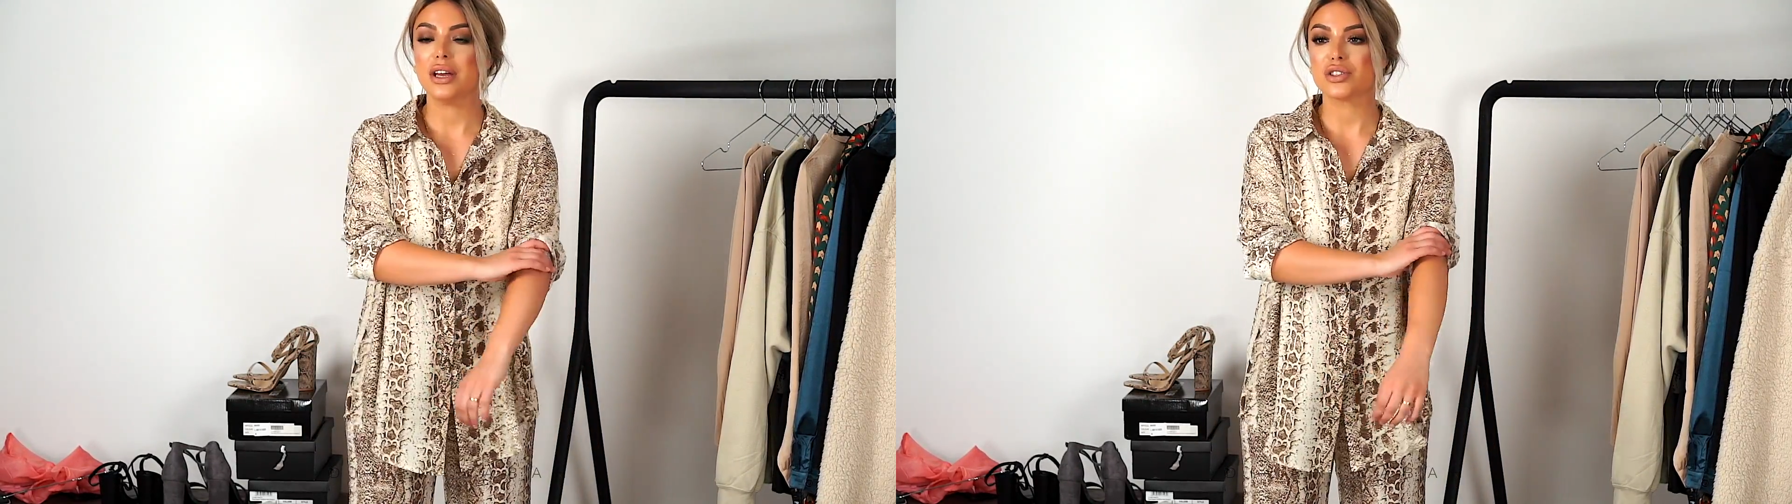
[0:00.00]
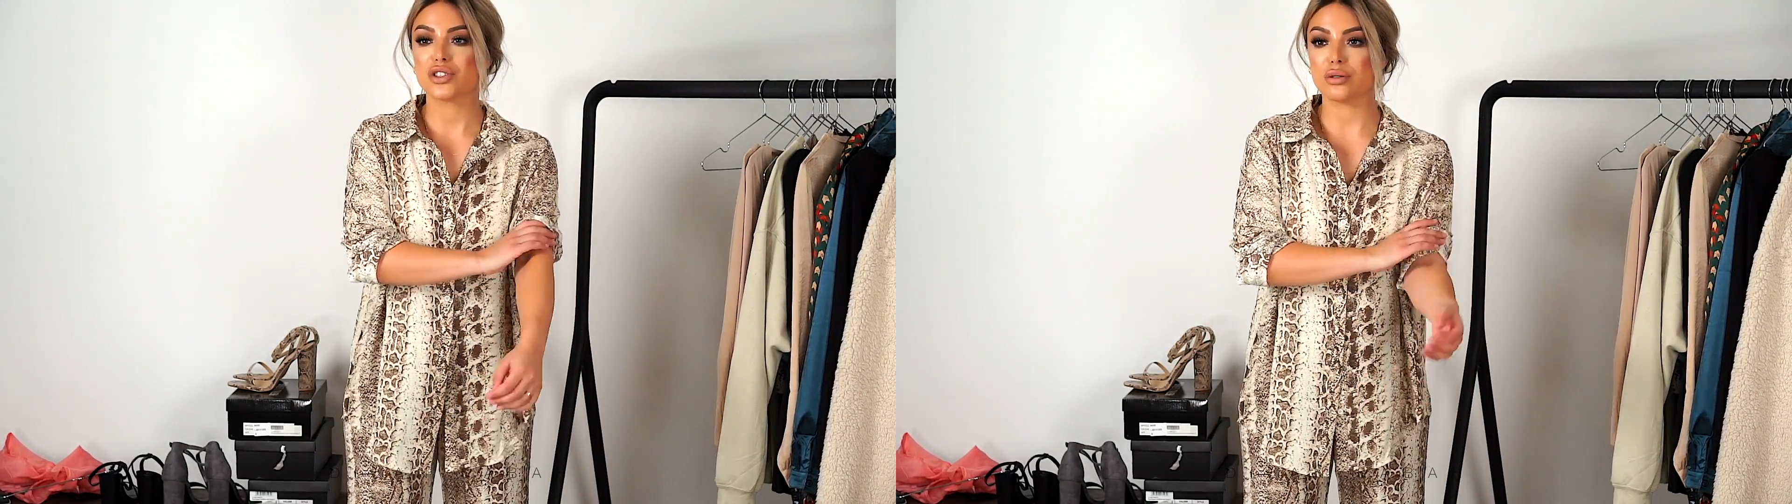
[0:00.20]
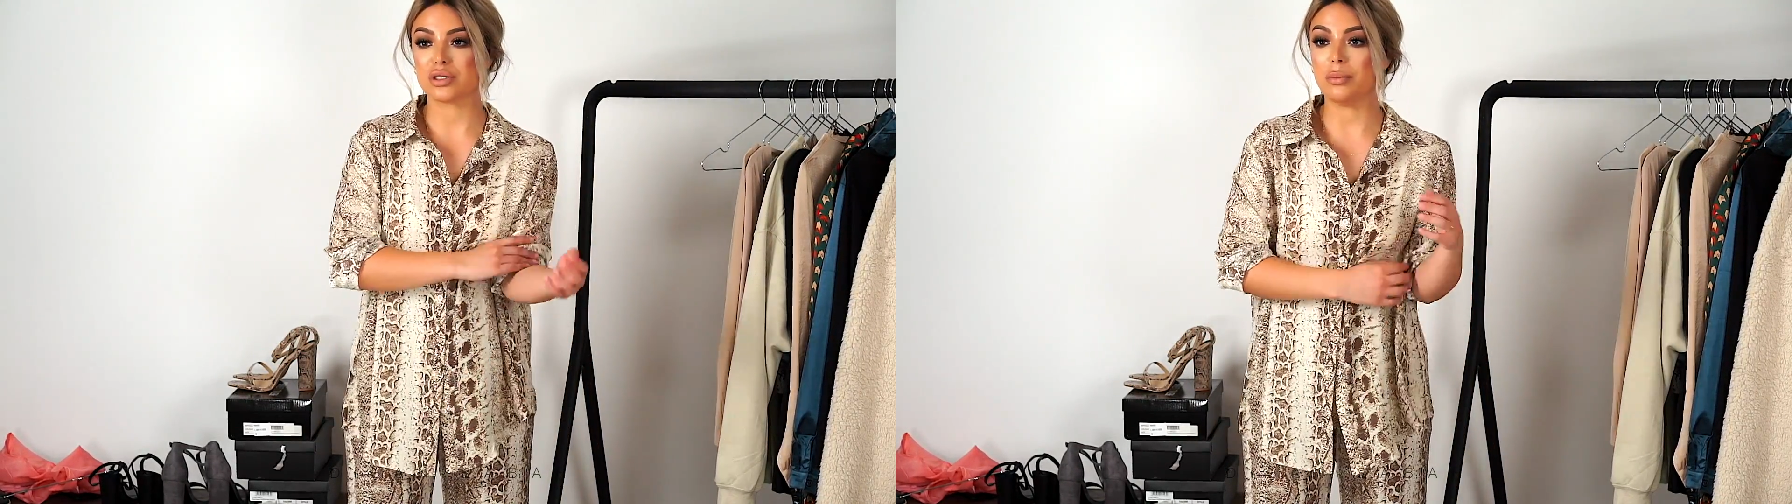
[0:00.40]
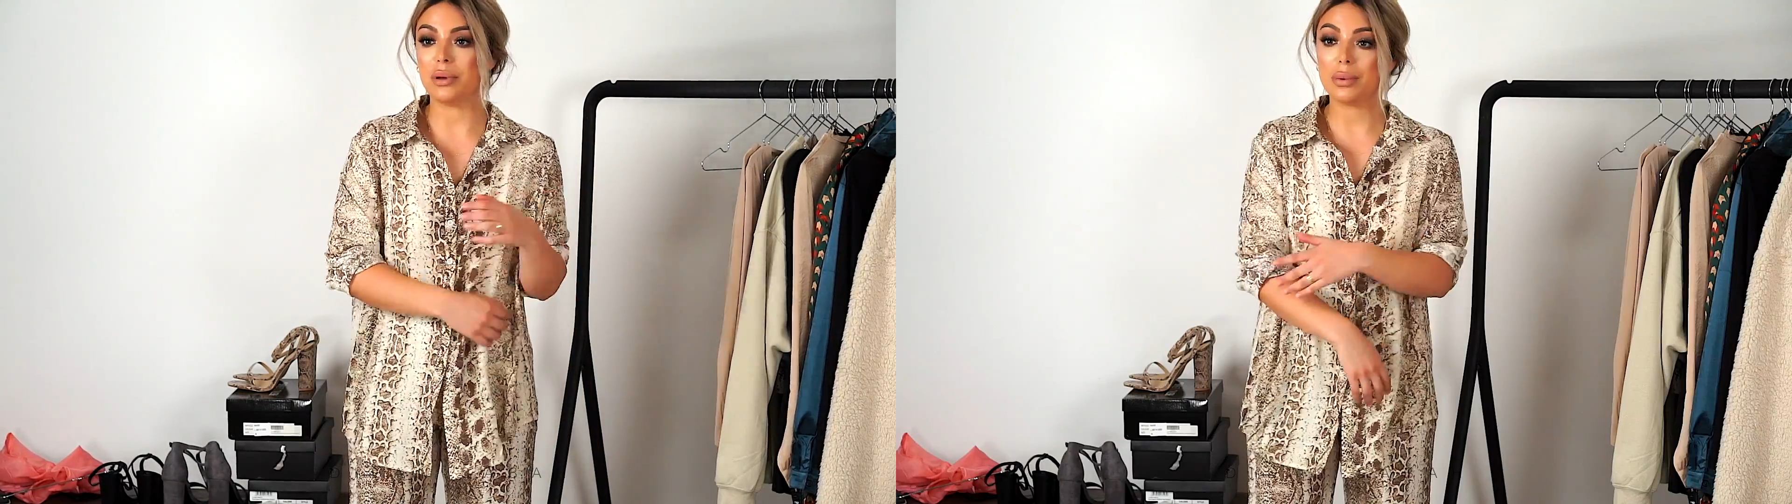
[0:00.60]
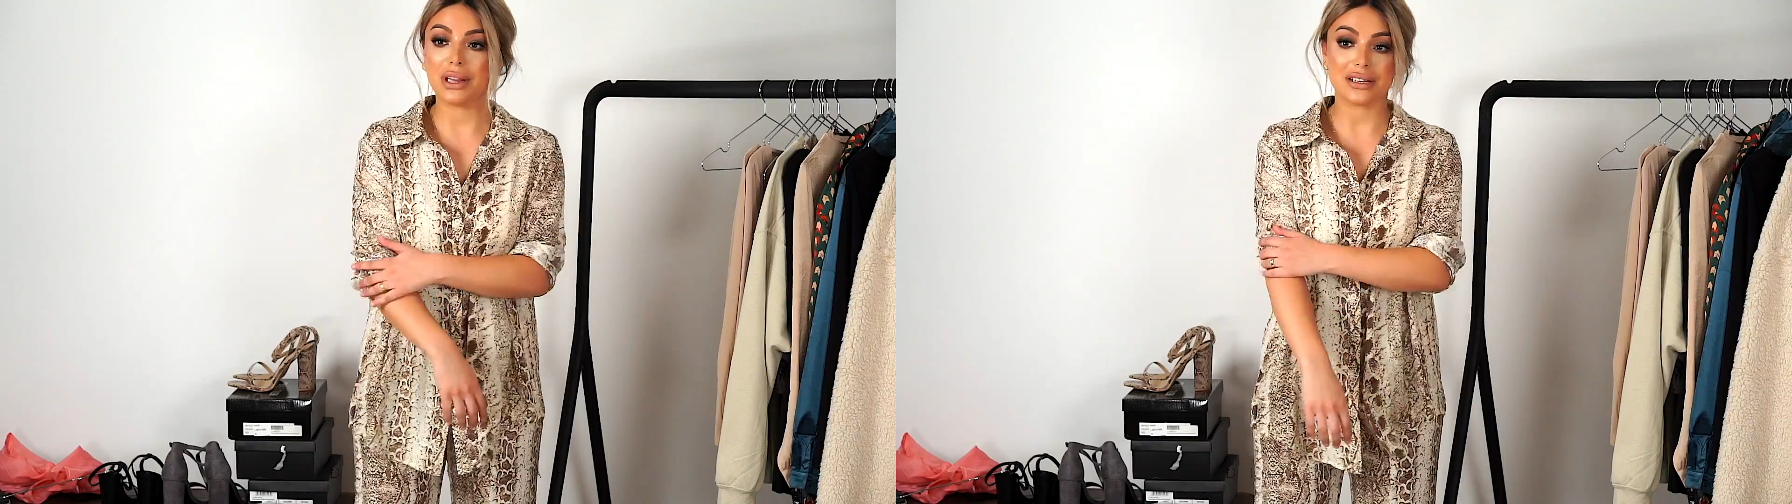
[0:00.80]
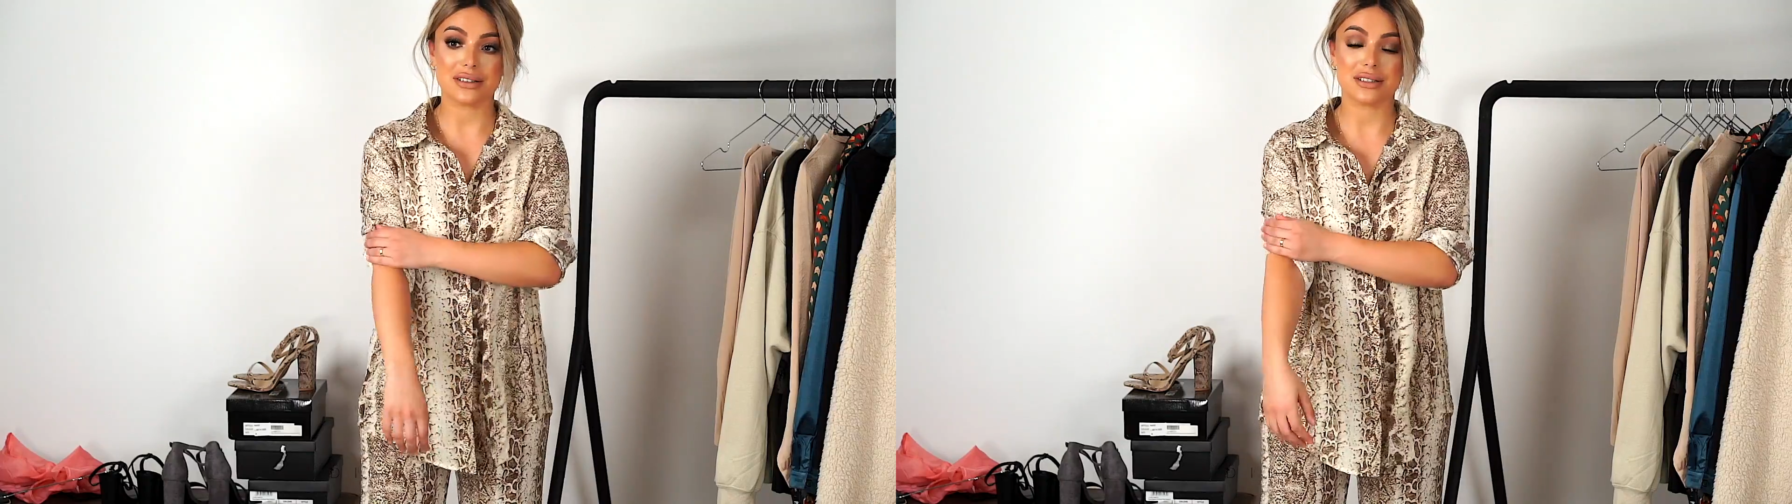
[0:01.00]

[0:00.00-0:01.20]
So some people like to